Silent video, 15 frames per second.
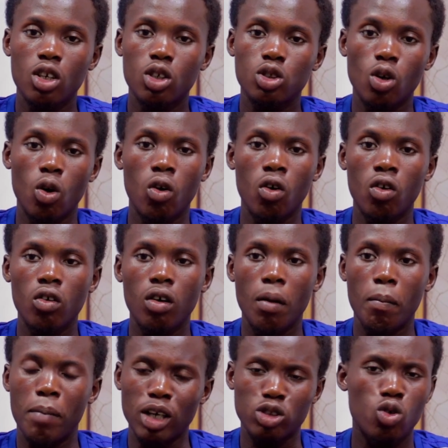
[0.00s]
So
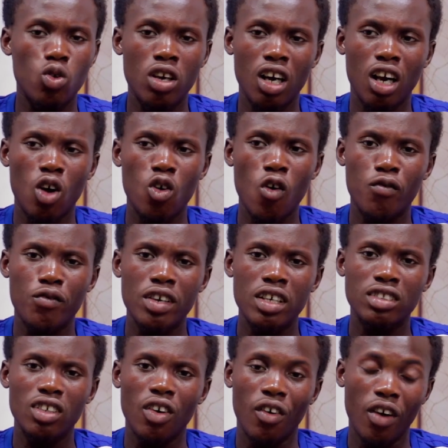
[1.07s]
Barcelona cannot
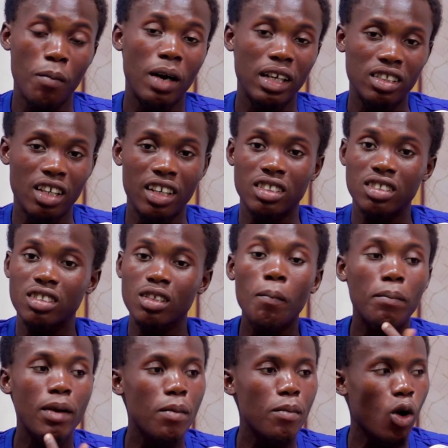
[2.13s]
face Real Madrid
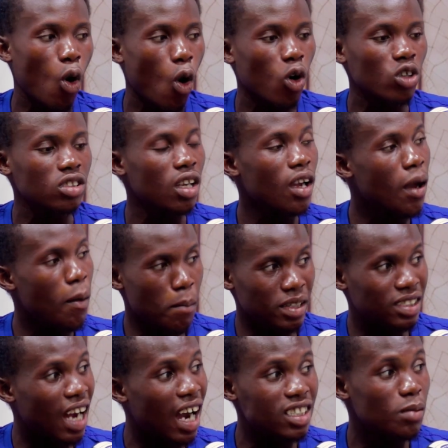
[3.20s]
simply because
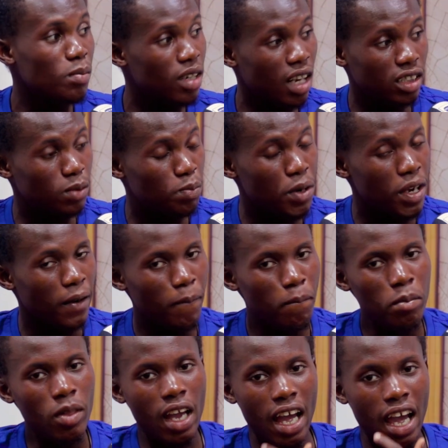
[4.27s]
Bazayim na
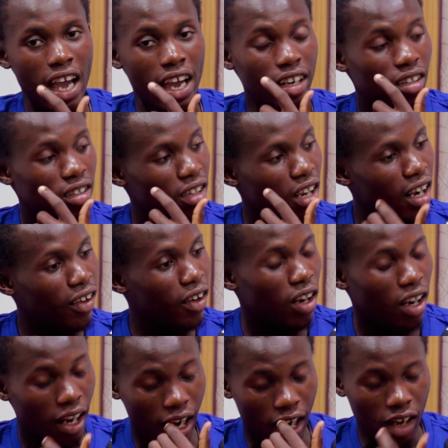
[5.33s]
Spain, and
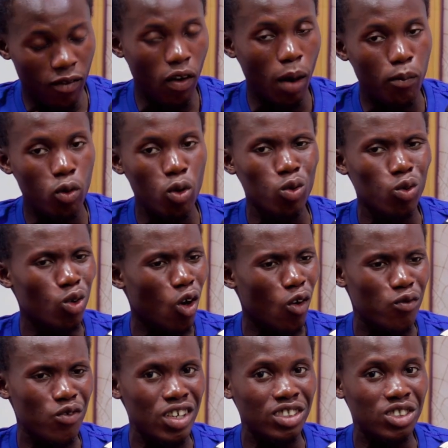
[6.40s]
Liverpool will not
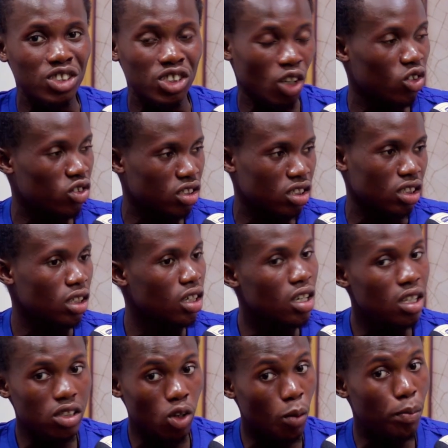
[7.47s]
face Chelsea
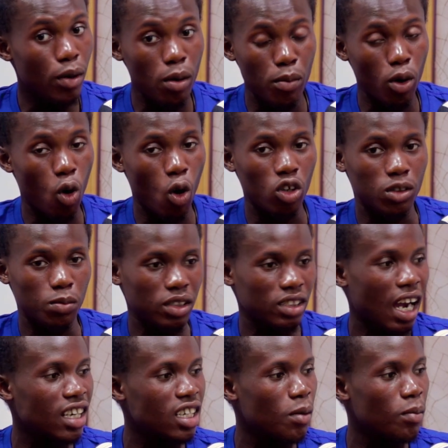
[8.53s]
simply because
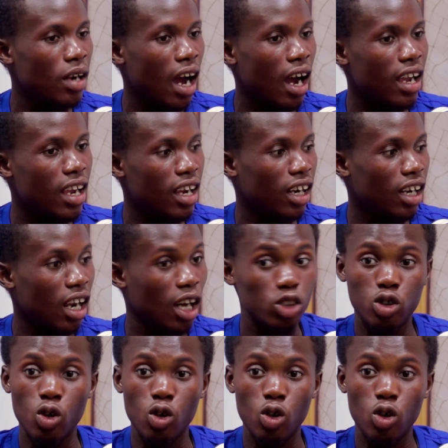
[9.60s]
Bazayim na England.